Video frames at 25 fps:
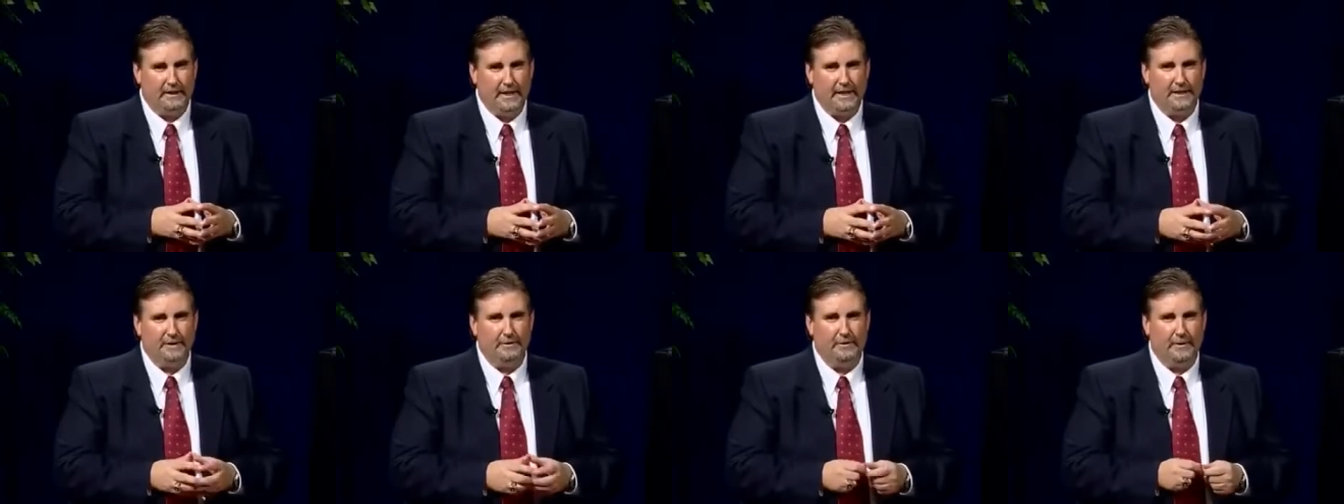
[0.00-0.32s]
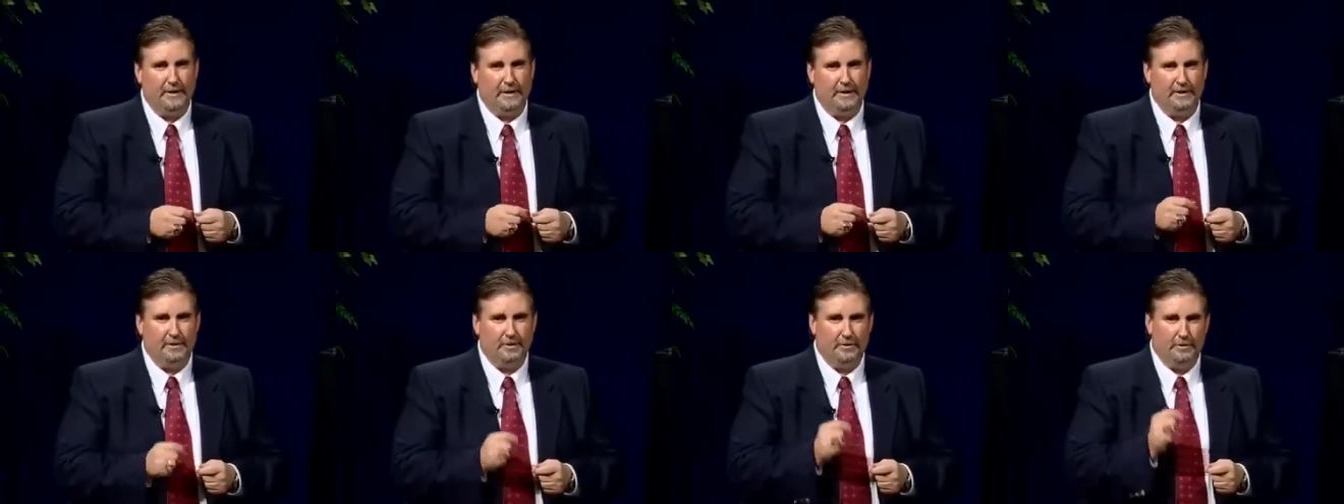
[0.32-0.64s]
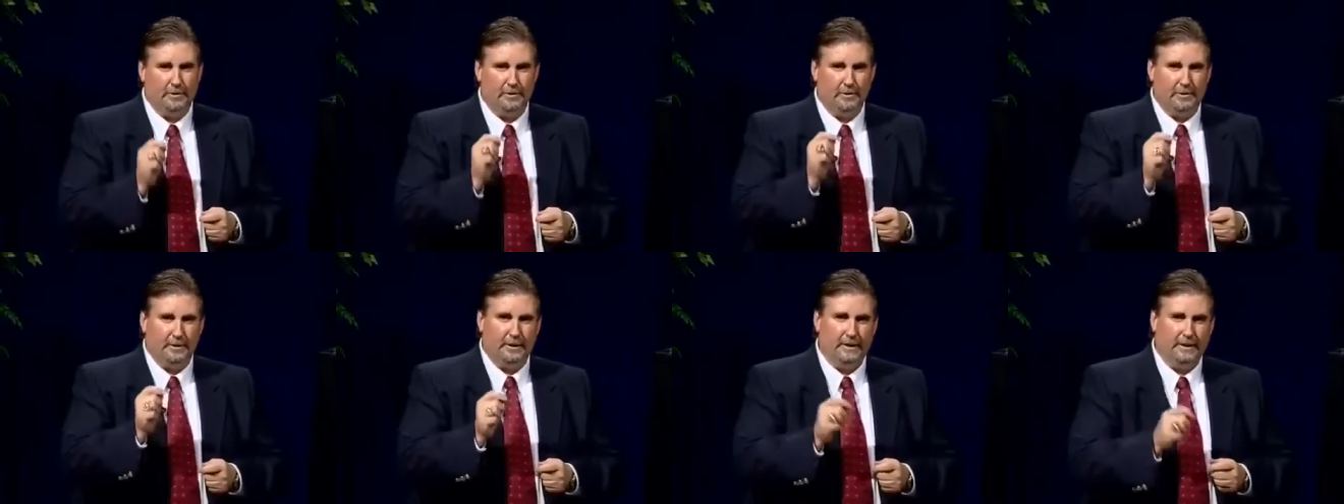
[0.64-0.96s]
That's when they
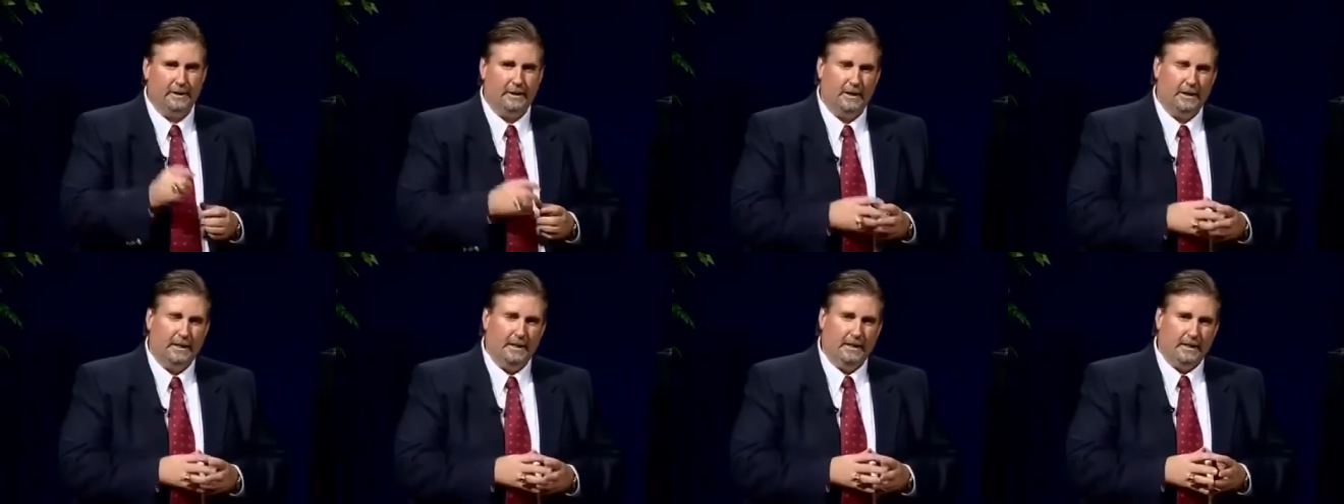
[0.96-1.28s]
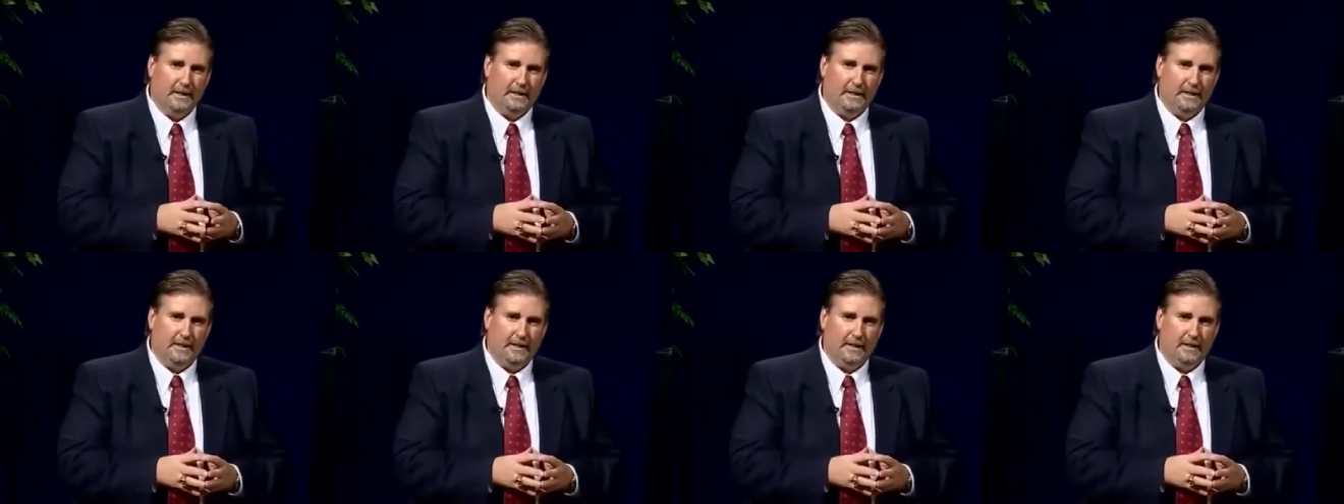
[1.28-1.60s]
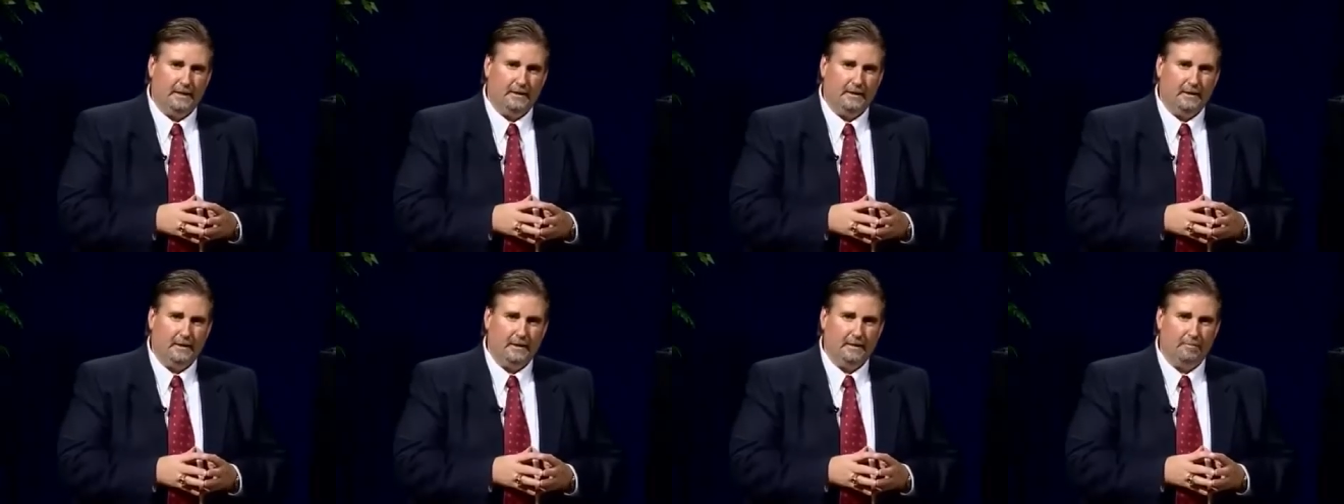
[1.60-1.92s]
truly
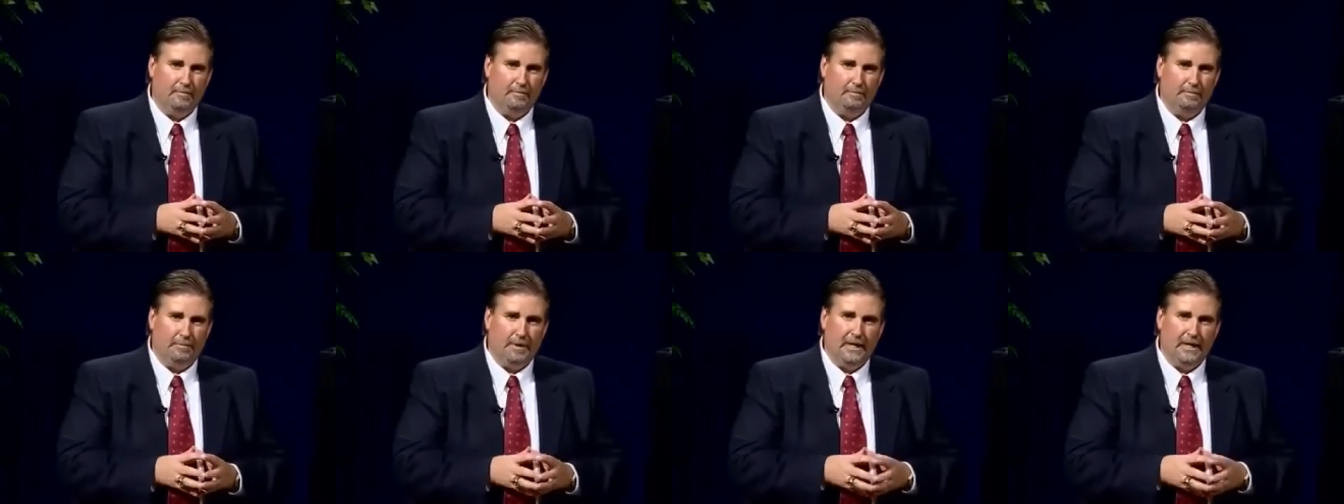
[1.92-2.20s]
now are